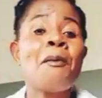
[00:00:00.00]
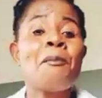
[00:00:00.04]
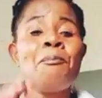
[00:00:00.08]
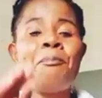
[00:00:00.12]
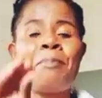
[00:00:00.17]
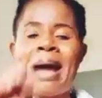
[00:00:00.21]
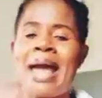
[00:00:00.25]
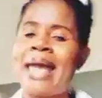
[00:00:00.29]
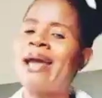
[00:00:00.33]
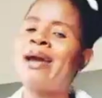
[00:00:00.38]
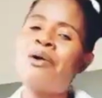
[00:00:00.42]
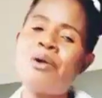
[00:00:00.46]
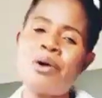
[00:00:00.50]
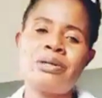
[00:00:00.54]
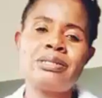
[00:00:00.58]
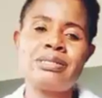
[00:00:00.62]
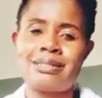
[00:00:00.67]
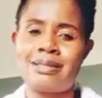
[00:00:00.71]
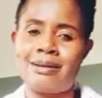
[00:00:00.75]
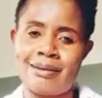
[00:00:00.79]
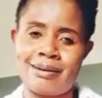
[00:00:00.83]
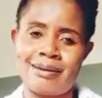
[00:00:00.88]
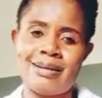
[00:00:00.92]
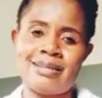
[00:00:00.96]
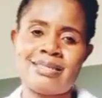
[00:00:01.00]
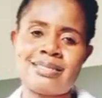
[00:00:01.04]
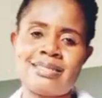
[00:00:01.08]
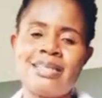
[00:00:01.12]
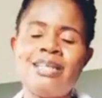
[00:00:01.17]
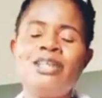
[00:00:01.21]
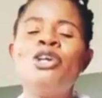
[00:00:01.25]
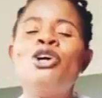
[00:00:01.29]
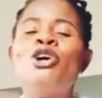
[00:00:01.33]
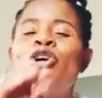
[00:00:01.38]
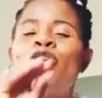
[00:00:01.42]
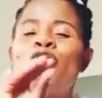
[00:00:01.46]
By God's
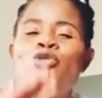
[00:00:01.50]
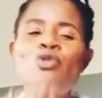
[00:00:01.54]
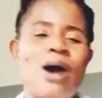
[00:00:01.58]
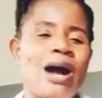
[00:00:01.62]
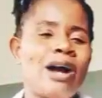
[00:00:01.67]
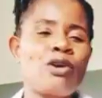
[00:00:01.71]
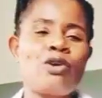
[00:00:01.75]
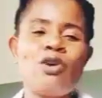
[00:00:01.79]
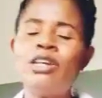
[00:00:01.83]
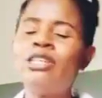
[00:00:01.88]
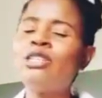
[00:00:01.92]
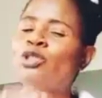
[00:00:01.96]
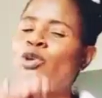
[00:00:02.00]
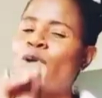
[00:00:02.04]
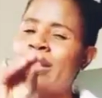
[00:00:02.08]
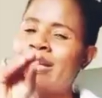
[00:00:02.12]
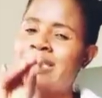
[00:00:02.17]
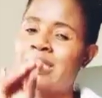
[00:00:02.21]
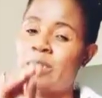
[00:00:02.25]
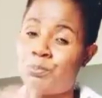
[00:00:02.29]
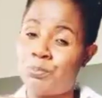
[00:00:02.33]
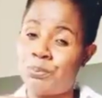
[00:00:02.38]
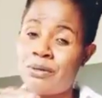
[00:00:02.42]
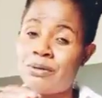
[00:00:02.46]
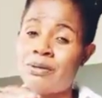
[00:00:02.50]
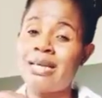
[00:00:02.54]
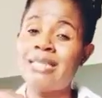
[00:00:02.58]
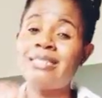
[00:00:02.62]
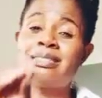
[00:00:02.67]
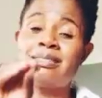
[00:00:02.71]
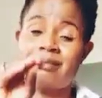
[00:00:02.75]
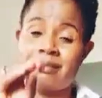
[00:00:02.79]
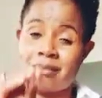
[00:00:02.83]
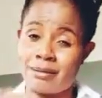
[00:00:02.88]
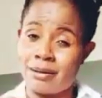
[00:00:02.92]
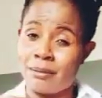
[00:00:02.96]
grace, you are going to
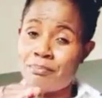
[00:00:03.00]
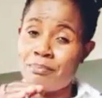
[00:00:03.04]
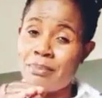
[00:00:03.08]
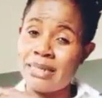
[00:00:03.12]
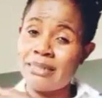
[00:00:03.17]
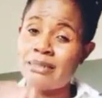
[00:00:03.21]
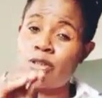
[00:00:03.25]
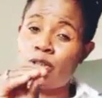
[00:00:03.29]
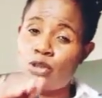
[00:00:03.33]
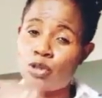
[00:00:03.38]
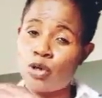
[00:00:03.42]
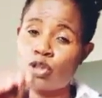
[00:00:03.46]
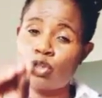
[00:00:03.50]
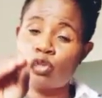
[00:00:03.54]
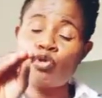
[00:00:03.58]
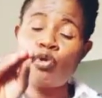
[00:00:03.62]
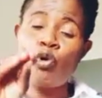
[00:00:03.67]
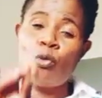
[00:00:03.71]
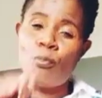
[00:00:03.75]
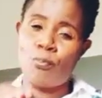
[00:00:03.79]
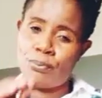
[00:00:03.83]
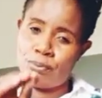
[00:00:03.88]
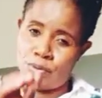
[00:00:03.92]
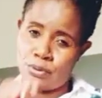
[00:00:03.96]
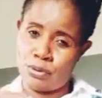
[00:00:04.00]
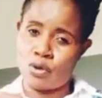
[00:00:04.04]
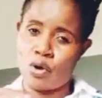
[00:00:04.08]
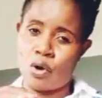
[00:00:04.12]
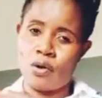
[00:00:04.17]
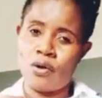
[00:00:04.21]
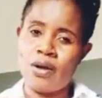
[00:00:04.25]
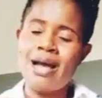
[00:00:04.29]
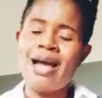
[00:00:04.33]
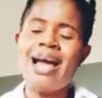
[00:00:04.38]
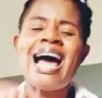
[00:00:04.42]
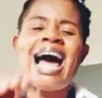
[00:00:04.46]
experience tremendous open
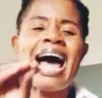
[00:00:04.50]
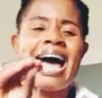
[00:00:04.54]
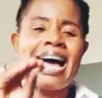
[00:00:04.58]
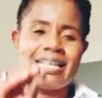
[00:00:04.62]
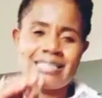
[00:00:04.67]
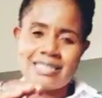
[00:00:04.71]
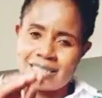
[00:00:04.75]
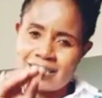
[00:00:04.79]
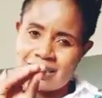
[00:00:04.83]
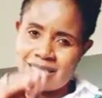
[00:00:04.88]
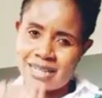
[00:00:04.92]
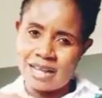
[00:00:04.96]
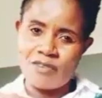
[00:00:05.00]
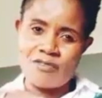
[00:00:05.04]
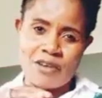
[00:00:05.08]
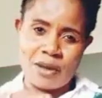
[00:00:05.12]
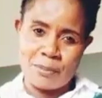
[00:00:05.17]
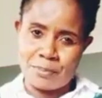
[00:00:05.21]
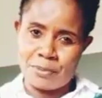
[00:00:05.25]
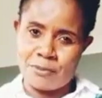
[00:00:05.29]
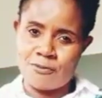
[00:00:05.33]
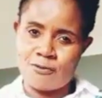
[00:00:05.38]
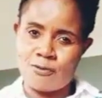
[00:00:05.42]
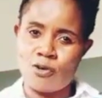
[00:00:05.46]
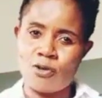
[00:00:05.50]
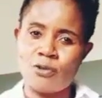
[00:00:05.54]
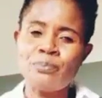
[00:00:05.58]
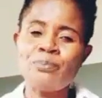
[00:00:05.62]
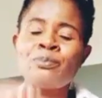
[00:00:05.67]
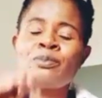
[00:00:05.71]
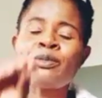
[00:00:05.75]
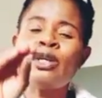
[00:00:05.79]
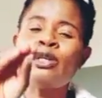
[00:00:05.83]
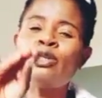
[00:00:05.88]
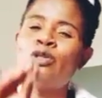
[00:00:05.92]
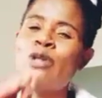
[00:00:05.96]
door as never before.
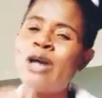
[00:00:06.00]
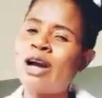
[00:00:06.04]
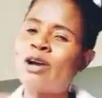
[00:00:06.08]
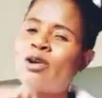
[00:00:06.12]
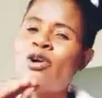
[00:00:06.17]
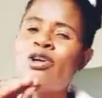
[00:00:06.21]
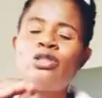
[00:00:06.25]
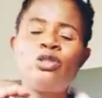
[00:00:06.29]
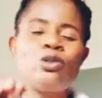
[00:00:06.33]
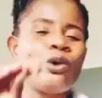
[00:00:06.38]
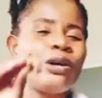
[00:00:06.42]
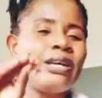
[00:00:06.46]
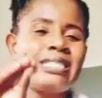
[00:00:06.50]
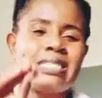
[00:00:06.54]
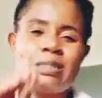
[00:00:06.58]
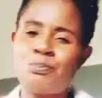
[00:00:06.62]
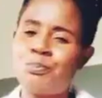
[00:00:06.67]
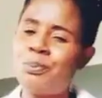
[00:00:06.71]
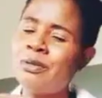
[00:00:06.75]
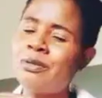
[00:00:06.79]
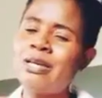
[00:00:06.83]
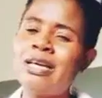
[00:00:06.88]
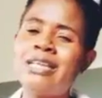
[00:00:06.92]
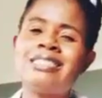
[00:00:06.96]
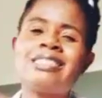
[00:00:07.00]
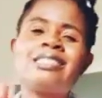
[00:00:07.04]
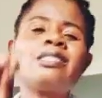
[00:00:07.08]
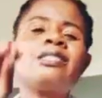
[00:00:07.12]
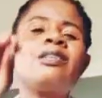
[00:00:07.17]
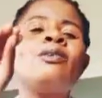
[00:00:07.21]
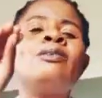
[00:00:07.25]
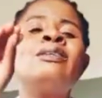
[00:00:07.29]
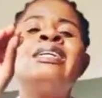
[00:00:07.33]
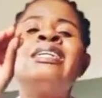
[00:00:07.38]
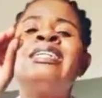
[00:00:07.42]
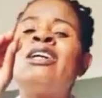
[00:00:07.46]
You are going to experience
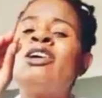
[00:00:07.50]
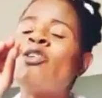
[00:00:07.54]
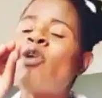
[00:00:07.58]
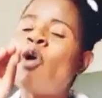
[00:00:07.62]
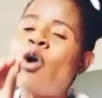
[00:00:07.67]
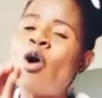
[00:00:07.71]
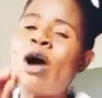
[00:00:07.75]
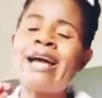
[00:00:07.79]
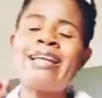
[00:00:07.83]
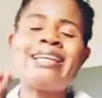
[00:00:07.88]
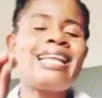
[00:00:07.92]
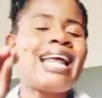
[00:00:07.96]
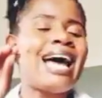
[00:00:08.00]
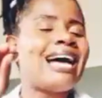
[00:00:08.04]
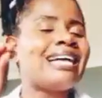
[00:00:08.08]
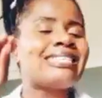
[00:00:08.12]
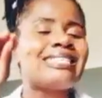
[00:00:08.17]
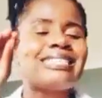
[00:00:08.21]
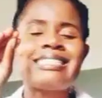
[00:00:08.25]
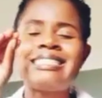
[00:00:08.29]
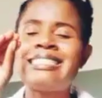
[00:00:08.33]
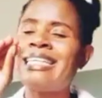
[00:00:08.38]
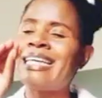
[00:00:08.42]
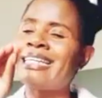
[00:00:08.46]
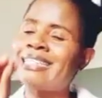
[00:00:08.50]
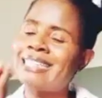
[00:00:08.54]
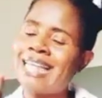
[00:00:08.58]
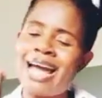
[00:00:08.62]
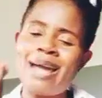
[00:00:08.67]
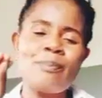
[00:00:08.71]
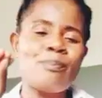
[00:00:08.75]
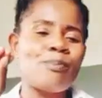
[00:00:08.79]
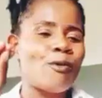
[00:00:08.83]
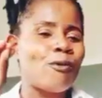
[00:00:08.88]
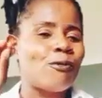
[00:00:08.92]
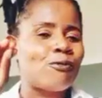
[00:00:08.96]
that's the
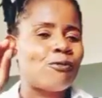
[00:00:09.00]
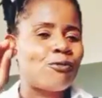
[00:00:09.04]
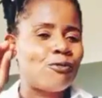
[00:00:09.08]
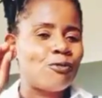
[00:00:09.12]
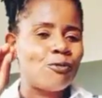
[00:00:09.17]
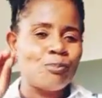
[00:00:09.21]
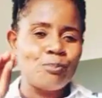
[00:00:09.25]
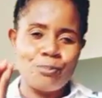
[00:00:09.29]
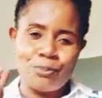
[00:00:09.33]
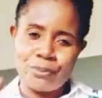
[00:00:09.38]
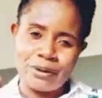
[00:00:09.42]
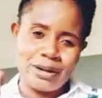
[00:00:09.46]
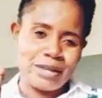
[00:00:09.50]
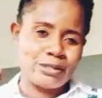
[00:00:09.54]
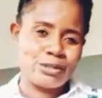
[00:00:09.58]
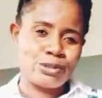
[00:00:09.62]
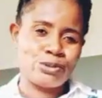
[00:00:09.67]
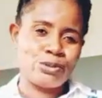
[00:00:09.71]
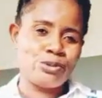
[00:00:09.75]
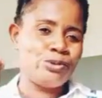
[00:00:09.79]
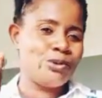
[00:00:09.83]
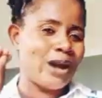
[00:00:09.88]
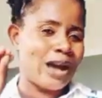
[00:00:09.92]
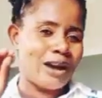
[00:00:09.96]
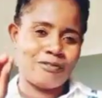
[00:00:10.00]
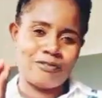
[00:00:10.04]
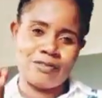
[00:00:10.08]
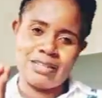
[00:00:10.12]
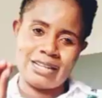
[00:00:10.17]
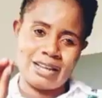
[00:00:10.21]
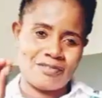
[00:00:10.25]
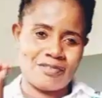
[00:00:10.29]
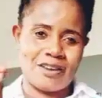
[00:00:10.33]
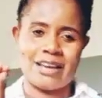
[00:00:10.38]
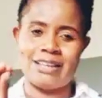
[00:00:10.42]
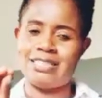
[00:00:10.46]
type of breakthrough you have
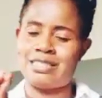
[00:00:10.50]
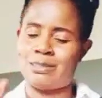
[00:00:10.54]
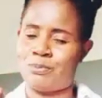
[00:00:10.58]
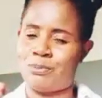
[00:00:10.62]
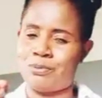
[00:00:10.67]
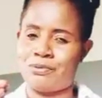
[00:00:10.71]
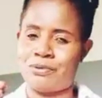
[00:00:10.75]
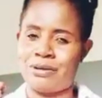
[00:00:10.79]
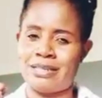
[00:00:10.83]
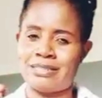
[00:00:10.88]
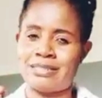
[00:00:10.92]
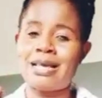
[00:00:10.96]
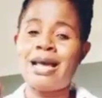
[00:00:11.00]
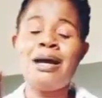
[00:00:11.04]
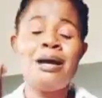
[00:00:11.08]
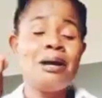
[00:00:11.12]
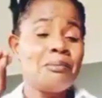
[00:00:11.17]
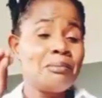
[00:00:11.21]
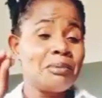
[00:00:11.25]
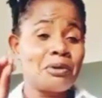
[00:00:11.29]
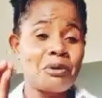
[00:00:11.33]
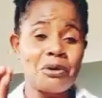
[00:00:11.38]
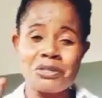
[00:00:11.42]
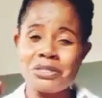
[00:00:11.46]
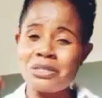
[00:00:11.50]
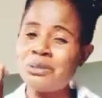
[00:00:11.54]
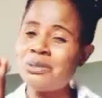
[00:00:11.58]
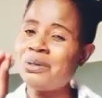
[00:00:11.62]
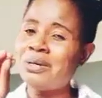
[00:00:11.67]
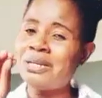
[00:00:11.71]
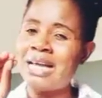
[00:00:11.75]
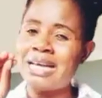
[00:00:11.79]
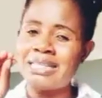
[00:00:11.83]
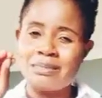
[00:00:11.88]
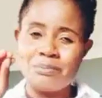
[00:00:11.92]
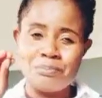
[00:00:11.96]
never experienced, because you
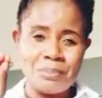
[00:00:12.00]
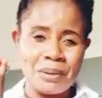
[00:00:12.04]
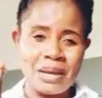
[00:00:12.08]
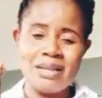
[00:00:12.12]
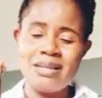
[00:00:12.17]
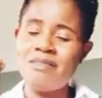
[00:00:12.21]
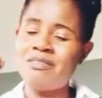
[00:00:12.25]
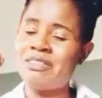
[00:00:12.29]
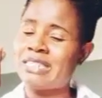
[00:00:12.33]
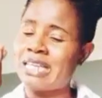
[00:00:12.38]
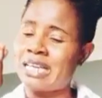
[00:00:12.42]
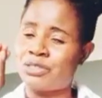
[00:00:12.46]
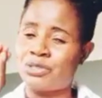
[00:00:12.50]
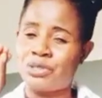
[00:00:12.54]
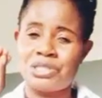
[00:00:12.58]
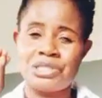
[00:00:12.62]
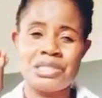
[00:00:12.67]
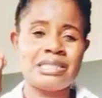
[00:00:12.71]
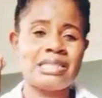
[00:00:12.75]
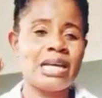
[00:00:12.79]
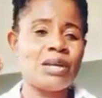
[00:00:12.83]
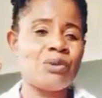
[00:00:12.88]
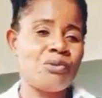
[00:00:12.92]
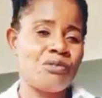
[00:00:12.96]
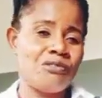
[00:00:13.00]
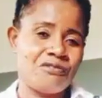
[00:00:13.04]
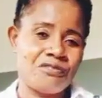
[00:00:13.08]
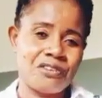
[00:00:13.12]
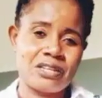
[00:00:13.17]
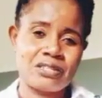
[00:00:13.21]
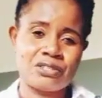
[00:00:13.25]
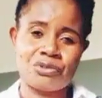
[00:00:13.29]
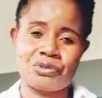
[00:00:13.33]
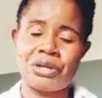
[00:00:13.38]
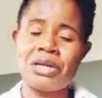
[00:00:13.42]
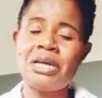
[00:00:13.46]
know that belief is associated with
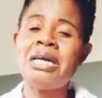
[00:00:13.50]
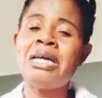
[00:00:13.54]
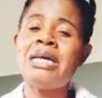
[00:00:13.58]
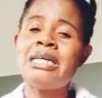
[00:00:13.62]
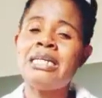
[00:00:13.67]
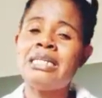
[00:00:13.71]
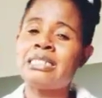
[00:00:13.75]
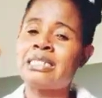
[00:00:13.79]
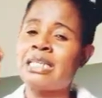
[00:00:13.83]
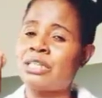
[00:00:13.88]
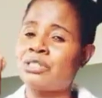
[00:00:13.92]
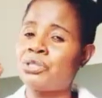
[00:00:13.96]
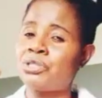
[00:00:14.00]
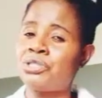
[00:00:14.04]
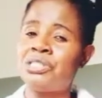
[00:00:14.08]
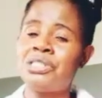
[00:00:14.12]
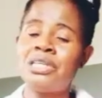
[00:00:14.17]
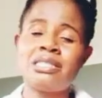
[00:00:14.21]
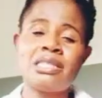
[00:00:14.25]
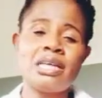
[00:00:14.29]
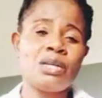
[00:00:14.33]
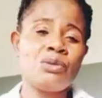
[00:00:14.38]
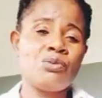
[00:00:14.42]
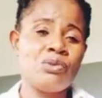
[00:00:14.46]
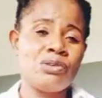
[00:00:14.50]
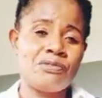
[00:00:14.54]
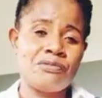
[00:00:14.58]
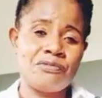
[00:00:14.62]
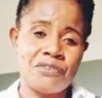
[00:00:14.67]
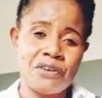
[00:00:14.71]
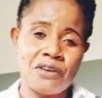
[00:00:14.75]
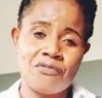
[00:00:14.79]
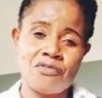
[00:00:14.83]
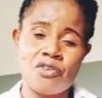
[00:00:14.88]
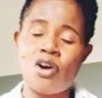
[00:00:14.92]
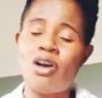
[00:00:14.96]
victory, it's associated with
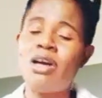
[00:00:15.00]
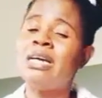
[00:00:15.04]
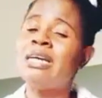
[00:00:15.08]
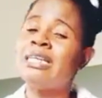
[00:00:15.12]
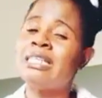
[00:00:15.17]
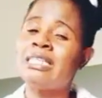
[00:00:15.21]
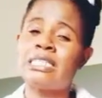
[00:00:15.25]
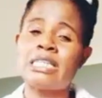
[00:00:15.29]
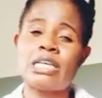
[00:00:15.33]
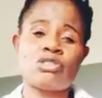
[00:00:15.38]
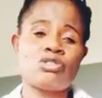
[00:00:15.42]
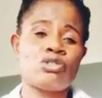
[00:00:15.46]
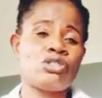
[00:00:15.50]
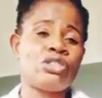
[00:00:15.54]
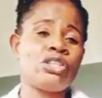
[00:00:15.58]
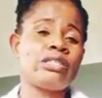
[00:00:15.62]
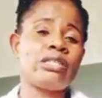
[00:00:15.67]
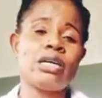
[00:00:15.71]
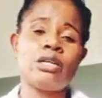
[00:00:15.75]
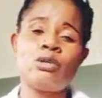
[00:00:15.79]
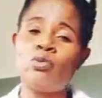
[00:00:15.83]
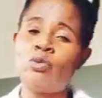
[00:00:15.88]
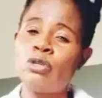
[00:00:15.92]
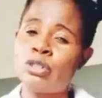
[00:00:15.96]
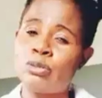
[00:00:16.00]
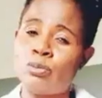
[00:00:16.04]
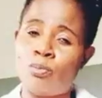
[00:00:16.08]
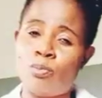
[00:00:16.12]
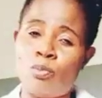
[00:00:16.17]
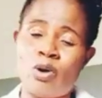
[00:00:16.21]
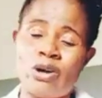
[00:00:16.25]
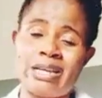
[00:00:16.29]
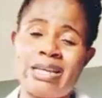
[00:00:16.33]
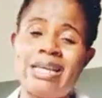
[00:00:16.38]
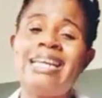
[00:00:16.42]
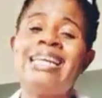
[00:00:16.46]
favor, it's associated with
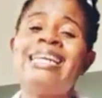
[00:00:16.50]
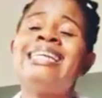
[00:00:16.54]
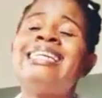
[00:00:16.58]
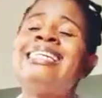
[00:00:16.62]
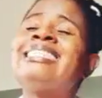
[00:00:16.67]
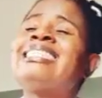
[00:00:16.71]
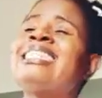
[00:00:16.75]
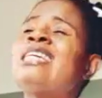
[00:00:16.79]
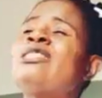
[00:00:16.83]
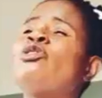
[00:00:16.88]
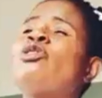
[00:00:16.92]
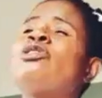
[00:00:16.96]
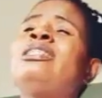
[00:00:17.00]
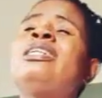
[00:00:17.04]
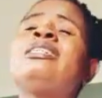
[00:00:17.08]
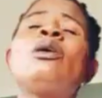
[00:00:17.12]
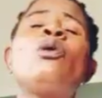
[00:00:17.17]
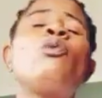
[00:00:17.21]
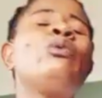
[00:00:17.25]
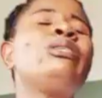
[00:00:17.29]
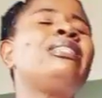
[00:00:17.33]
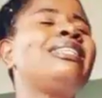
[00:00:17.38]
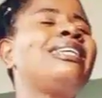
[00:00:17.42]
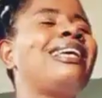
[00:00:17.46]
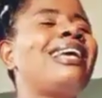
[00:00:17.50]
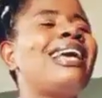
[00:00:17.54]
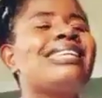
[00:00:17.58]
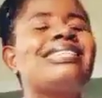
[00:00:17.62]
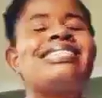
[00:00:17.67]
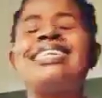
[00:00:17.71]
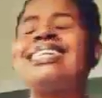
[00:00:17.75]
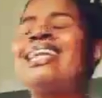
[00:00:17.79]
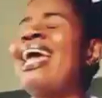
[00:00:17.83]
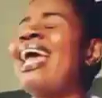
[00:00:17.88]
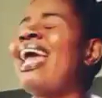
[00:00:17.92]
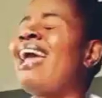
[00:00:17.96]
money, it's associated with
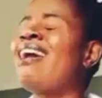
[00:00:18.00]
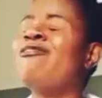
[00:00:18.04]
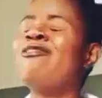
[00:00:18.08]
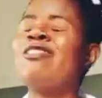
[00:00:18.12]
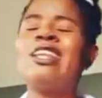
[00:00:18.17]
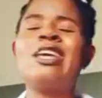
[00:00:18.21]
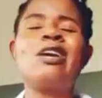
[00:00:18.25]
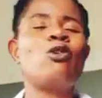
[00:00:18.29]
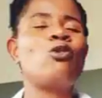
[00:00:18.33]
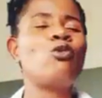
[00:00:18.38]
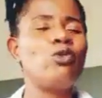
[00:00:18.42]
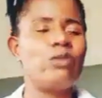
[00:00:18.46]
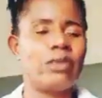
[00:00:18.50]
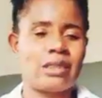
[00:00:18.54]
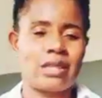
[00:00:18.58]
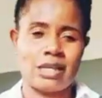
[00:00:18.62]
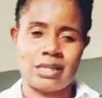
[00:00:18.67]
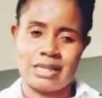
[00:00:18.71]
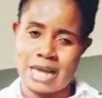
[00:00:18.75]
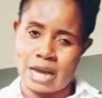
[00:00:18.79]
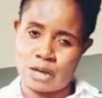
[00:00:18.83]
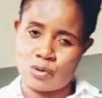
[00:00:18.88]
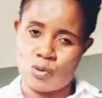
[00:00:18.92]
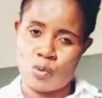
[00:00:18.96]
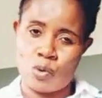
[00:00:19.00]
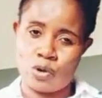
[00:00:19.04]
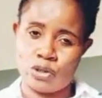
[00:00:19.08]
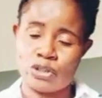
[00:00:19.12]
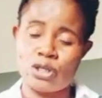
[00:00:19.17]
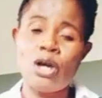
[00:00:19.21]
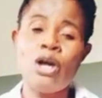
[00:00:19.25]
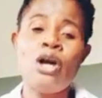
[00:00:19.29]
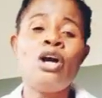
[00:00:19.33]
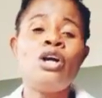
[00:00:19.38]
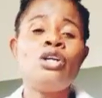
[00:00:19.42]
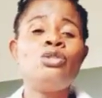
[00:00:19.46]
getting any good thing that you want.